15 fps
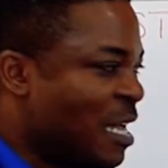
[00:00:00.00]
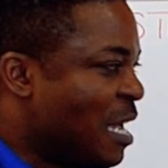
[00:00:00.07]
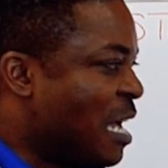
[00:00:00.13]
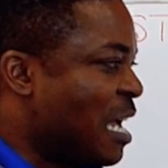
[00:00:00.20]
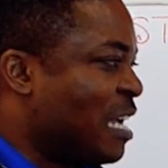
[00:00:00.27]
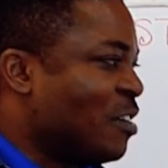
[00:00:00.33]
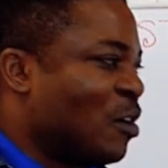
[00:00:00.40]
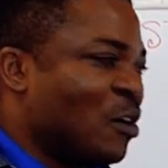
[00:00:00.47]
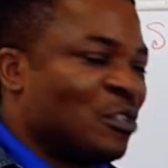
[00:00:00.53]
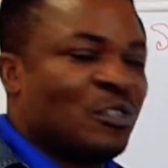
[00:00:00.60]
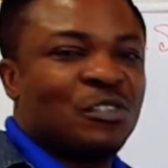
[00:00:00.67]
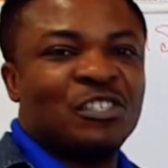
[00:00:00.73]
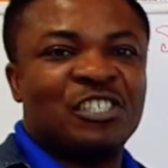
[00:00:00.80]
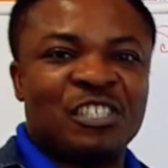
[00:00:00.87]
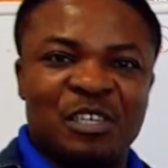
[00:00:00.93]
and
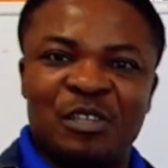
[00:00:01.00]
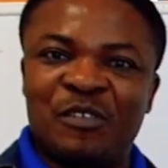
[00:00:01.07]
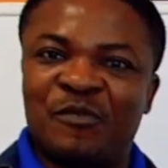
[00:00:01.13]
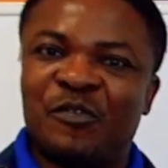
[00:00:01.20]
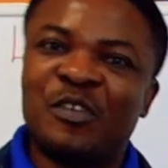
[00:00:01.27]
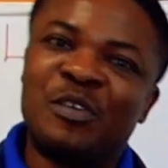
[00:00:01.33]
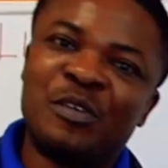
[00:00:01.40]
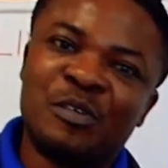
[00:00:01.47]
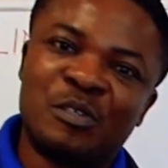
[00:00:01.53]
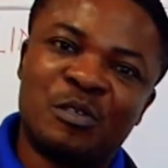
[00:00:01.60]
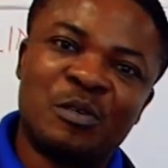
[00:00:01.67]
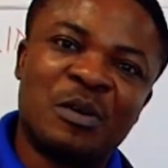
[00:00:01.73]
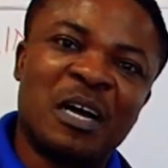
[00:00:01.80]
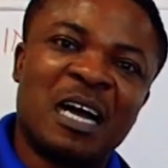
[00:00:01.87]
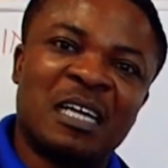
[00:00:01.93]
also share the video
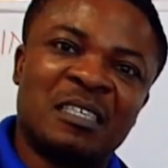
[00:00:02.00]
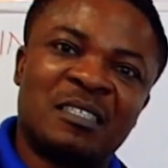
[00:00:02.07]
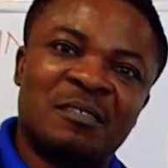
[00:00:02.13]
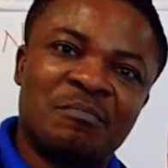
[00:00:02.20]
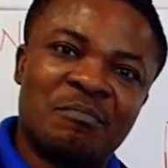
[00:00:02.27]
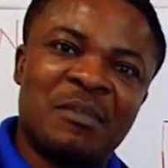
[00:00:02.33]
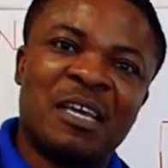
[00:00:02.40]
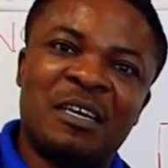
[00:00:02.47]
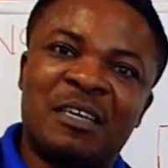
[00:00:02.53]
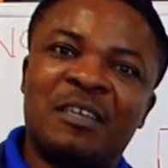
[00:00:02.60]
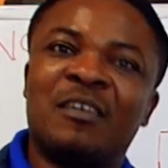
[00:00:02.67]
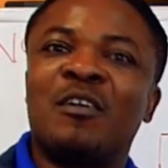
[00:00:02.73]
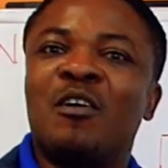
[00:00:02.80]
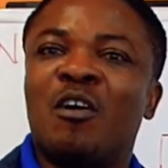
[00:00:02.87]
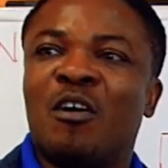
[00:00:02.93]
to as
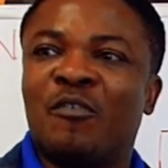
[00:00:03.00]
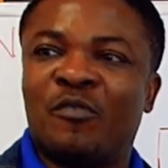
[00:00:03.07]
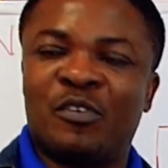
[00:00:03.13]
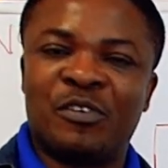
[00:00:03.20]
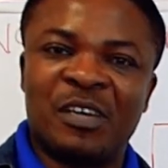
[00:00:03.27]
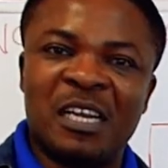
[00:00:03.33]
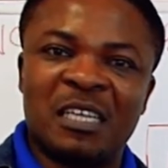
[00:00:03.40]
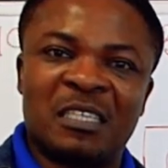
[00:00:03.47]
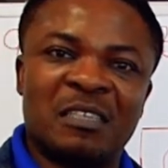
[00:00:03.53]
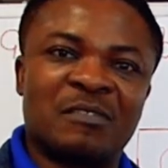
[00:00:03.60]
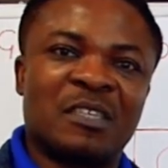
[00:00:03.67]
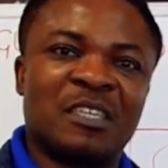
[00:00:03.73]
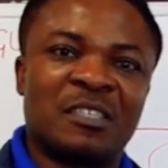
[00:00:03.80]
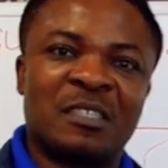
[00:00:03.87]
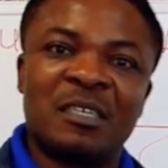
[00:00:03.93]
many of your relatives
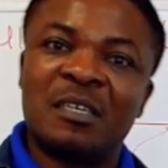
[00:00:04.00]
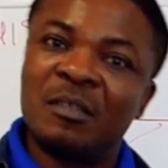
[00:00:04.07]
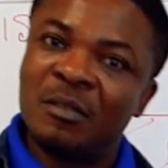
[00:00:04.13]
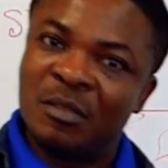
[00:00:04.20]
as